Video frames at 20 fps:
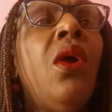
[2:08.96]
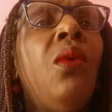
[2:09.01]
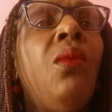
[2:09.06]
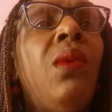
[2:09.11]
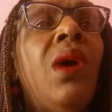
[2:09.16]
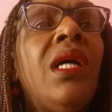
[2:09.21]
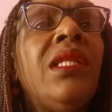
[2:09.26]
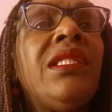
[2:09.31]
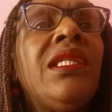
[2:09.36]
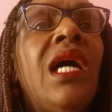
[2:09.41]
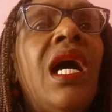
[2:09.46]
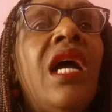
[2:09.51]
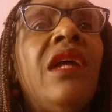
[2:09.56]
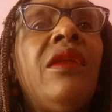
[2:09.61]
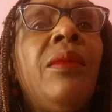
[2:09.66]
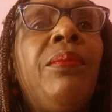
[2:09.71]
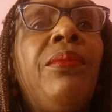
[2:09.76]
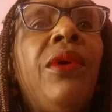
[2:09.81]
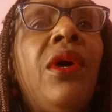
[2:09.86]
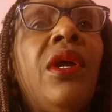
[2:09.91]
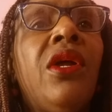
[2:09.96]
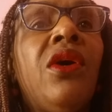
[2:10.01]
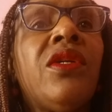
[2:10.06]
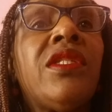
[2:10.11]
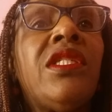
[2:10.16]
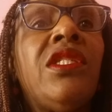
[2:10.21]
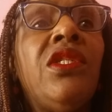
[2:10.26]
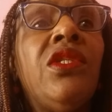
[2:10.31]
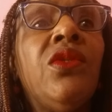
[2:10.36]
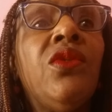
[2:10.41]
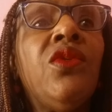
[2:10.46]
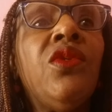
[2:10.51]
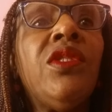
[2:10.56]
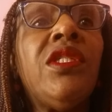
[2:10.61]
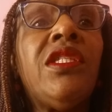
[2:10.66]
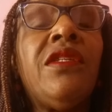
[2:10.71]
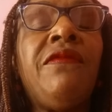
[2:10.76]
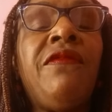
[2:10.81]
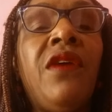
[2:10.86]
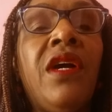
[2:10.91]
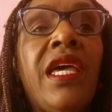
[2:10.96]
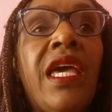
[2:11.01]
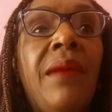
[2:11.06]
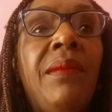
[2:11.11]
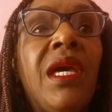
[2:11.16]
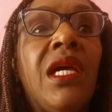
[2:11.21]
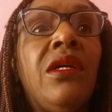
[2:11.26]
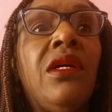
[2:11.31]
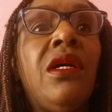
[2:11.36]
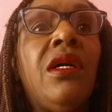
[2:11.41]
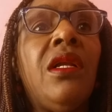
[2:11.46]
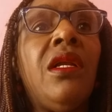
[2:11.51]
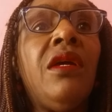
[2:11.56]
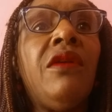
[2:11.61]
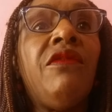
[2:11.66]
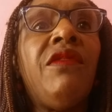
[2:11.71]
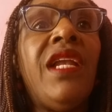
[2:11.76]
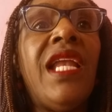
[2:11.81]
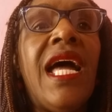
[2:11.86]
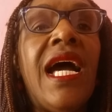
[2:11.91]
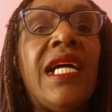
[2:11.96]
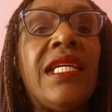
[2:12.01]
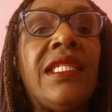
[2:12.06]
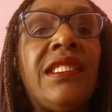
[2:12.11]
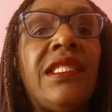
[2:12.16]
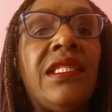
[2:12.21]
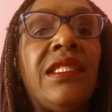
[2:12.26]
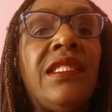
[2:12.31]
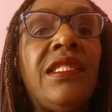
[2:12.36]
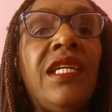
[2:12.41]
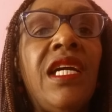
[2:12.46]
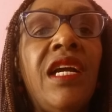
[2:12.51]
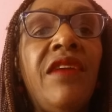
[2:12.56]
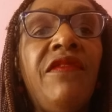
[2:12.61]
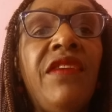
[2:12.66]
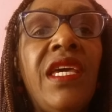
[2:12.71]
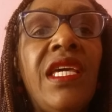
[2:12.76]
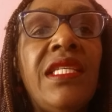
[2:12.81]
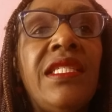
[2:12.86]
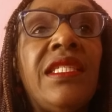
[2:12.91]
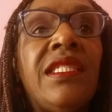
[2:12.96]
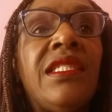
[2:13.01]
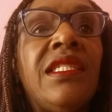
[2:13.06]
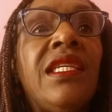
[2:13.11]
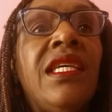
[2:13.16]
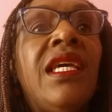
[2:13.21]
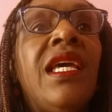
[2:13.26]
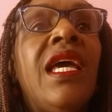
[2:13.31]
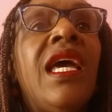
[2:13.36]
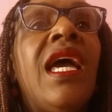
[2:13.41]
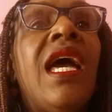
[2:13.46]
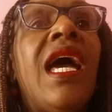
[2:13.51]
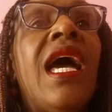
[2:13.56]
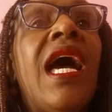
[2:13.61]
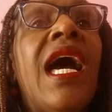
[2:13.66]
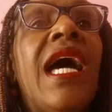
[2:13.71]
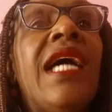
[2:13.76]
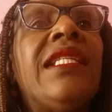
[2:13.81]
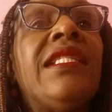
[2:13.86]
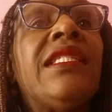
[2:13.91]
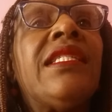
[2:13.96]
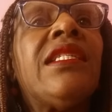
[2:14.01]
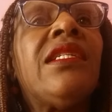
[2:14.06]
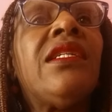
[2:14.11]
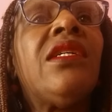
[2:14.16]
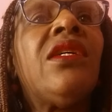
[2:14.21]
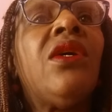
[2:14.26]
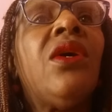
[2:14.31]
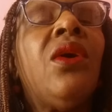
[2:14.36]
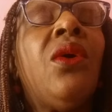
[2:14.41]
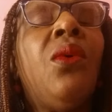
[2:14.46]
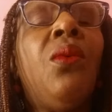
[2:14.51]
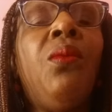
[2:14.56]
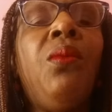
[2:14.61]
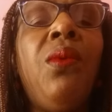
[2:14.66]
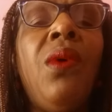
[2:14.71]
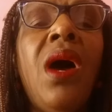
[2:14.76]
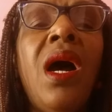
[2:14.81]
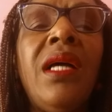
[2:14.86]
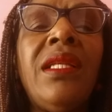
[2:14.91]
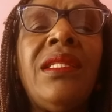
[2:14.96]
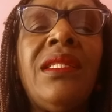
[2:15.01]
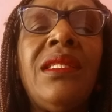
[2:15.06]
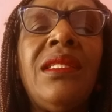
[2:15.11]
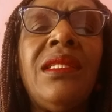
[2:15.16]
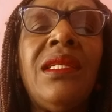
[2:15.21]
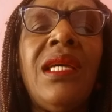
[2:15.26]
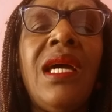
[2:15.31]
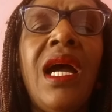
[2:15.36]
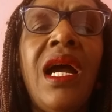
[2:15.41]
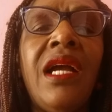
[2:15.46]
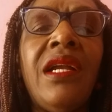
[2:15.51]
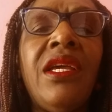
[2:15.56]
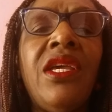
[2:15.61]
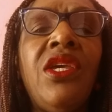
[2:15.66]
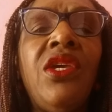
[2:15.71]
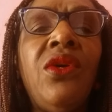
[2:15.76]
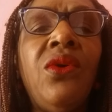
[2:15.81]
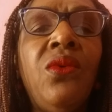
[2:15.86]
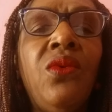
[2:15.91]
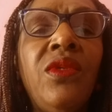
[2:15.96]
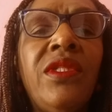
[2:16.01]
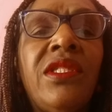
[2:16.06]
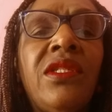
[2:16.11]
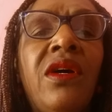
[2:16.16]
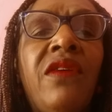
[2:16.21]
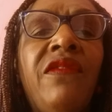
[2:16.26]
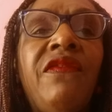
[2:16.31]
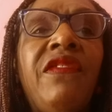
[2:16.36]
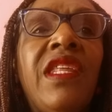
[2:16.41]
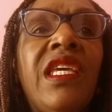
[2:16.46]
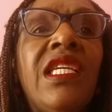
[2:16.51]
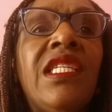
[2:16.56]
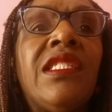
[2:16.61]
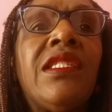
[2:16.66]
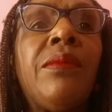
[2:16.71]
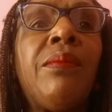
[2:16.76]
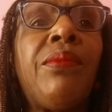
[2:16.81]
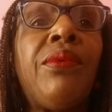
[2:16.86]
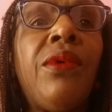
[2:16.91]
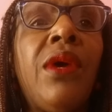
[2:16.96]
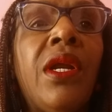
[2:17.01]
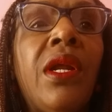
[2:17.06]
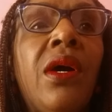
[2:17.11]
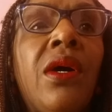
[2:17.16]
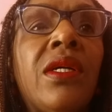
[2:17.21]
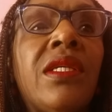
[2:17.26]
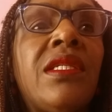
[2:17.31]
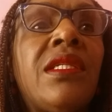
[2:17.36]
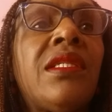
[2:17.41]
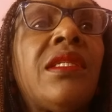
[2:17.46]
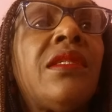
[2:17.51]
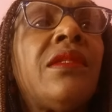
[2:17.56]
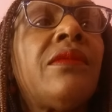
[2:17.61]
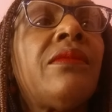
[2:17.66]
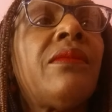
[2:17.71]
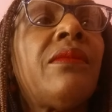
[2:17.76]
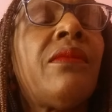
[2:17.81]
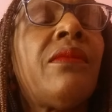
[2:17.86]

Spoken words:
What are the products used for chemical relaxer service, and what are the use of these products?